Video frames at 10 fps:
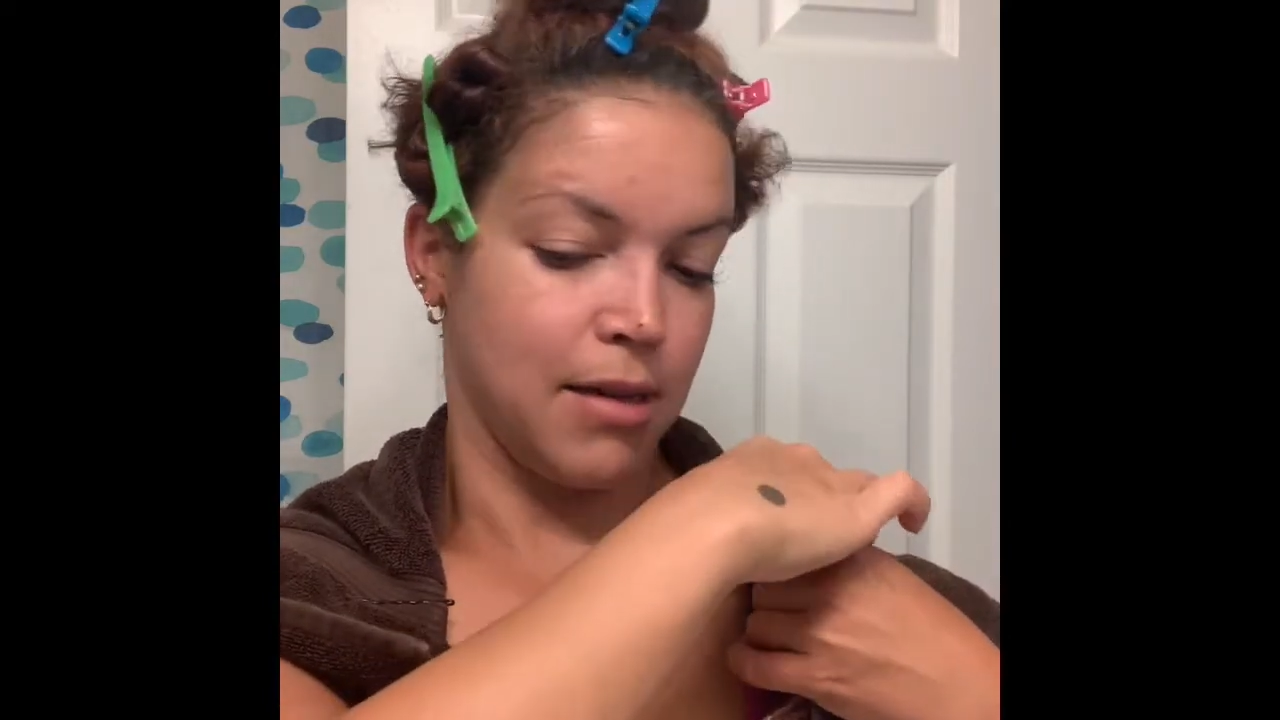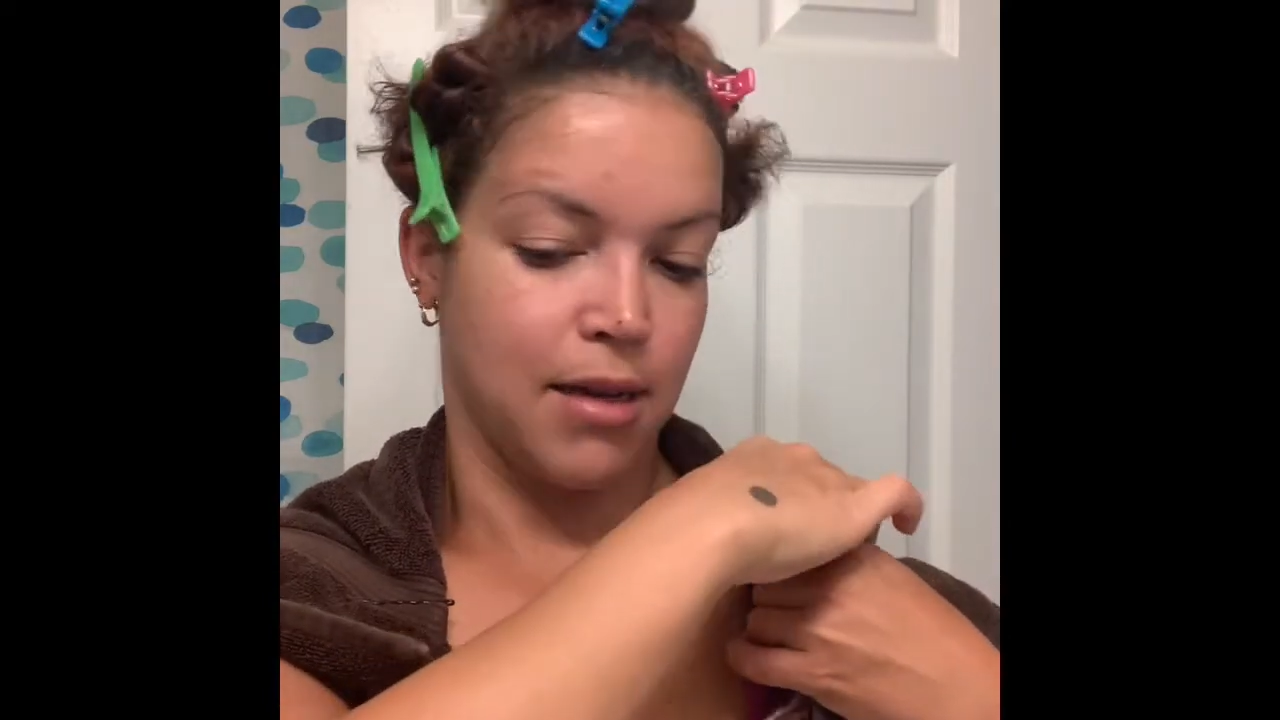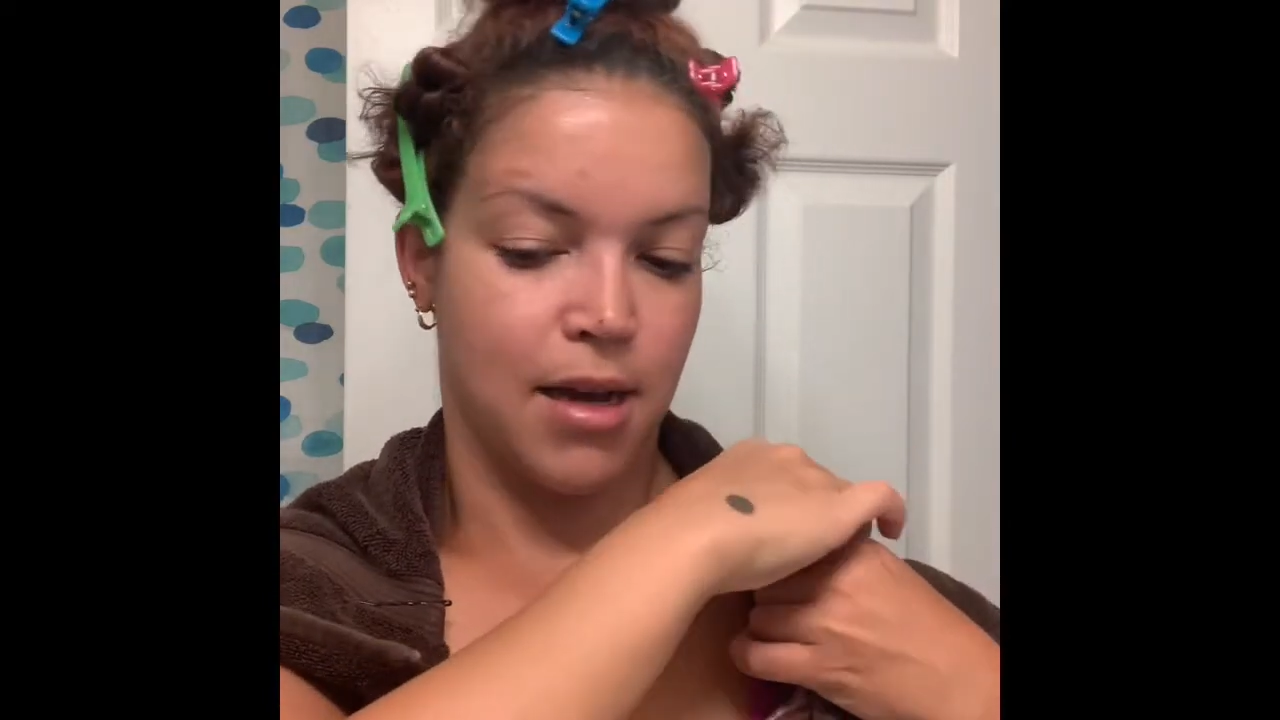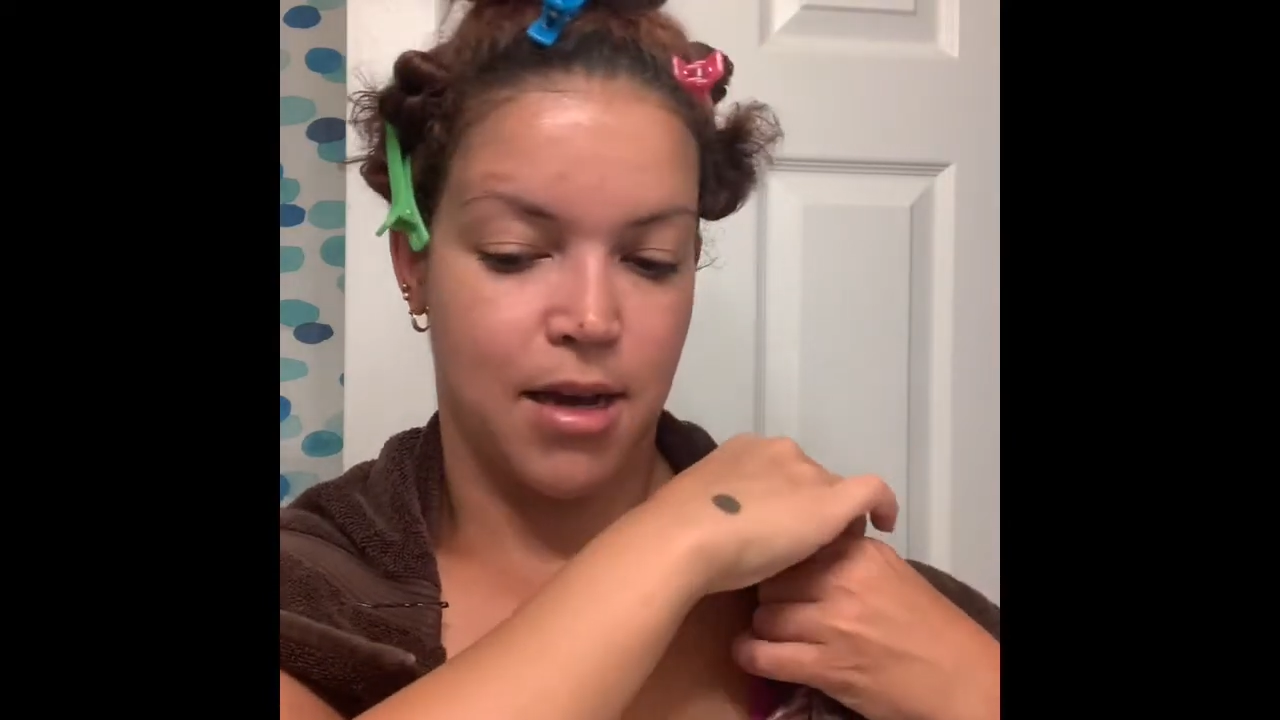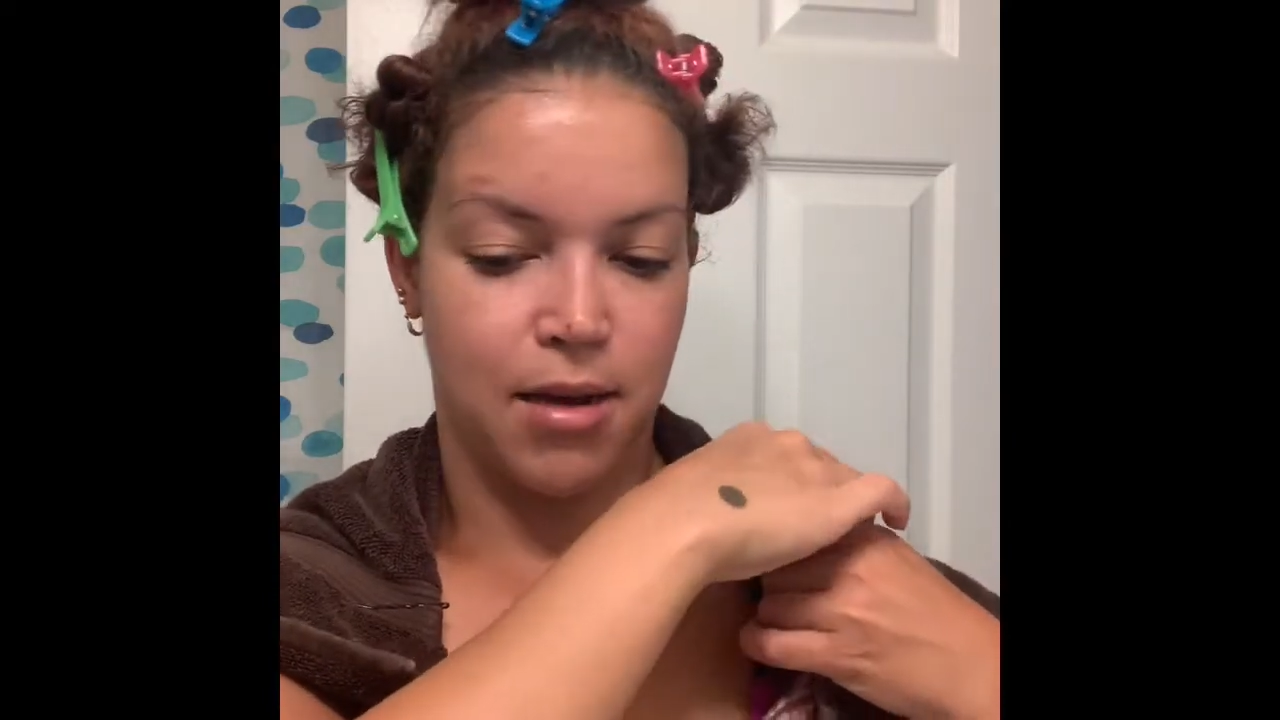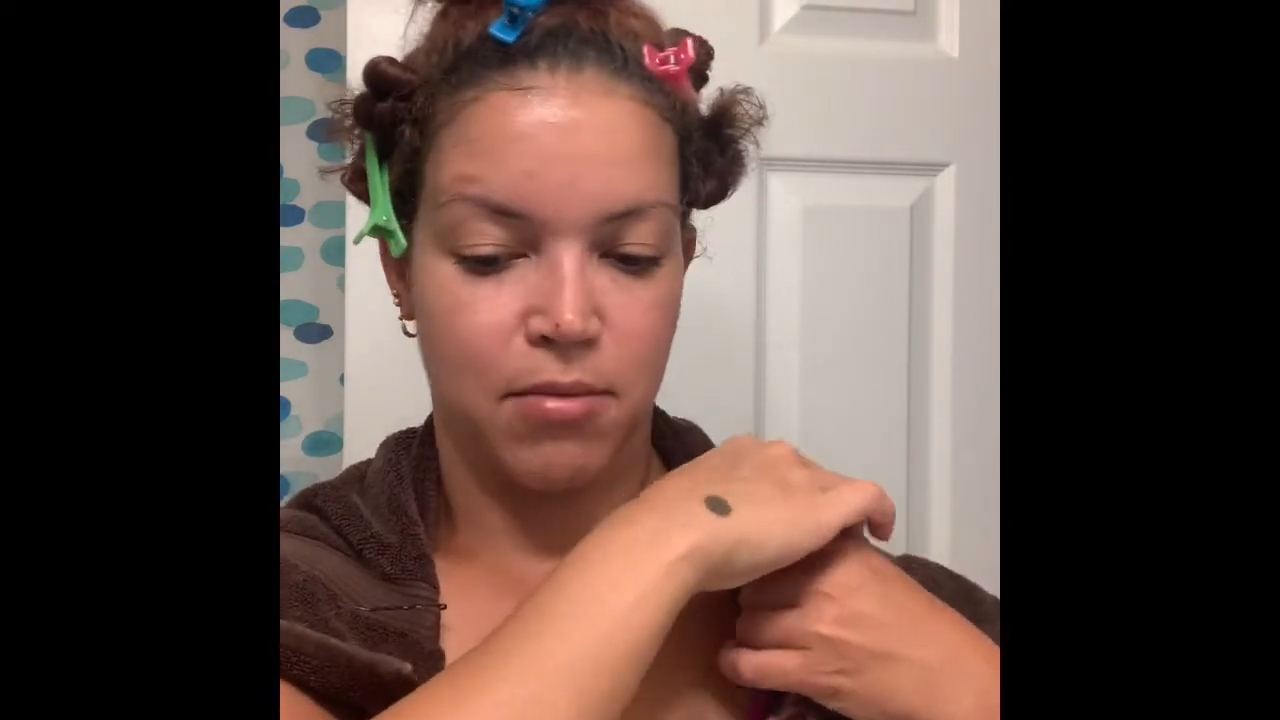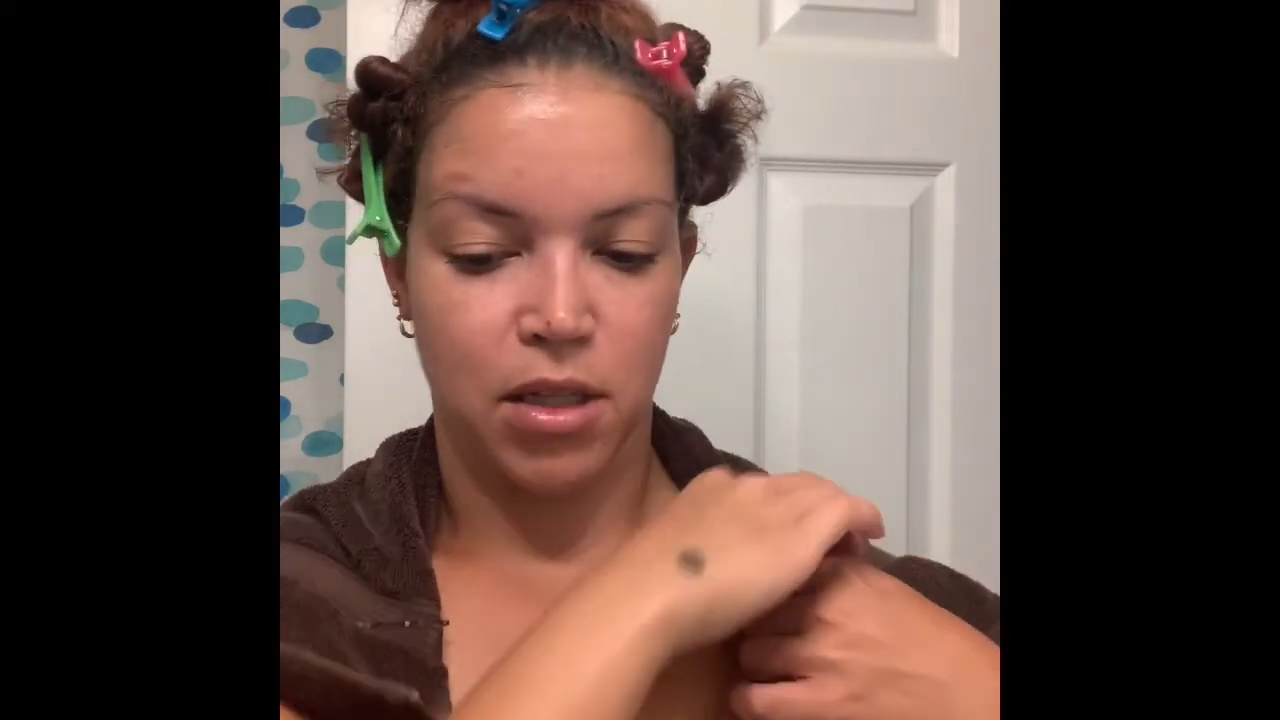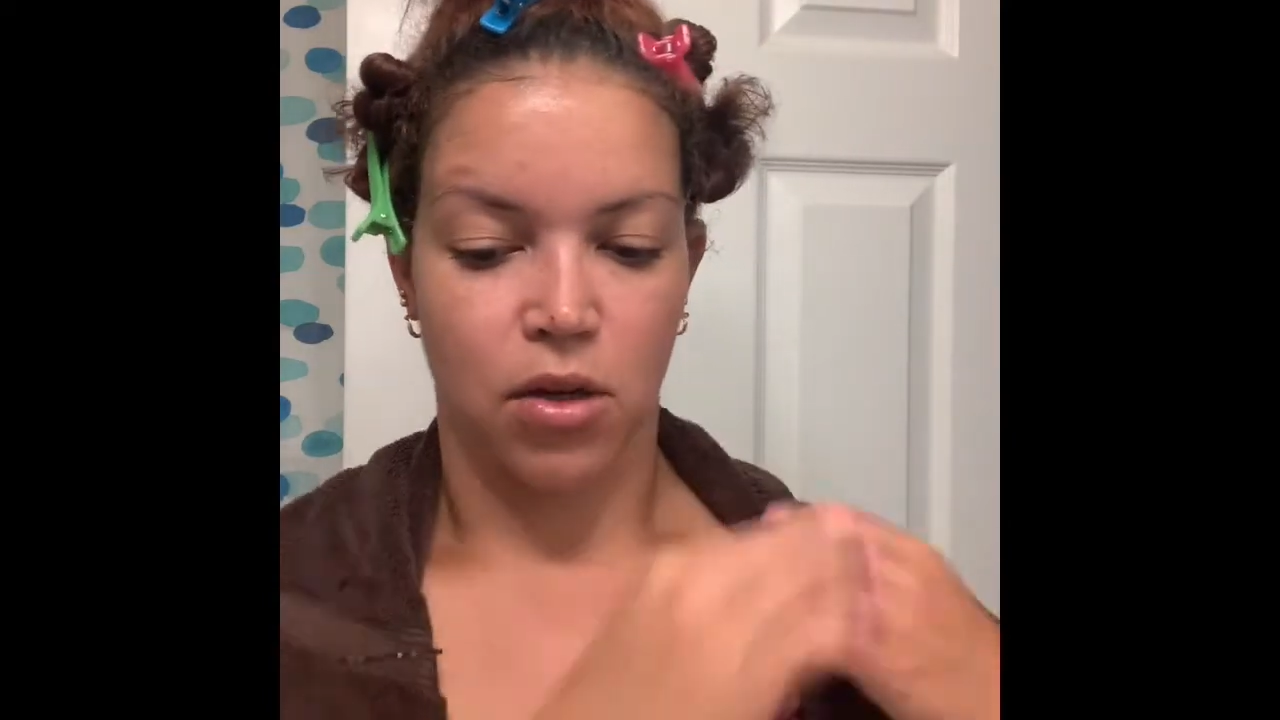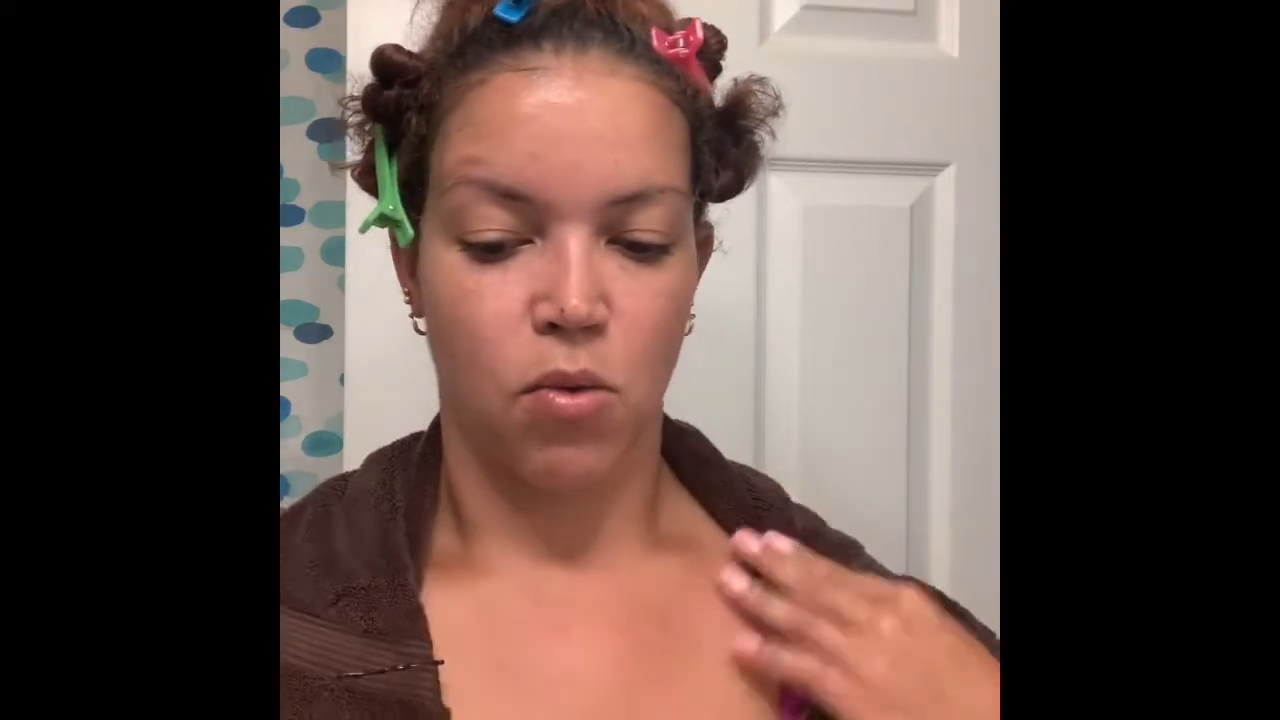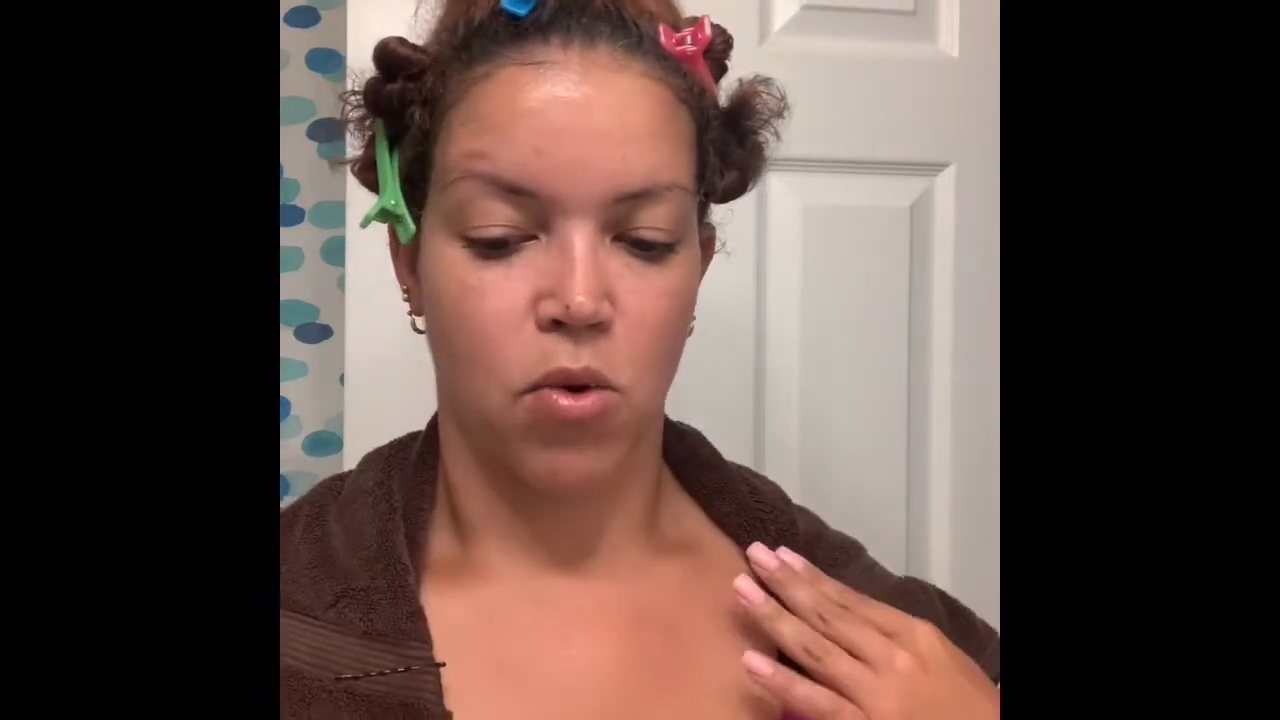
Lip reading: a little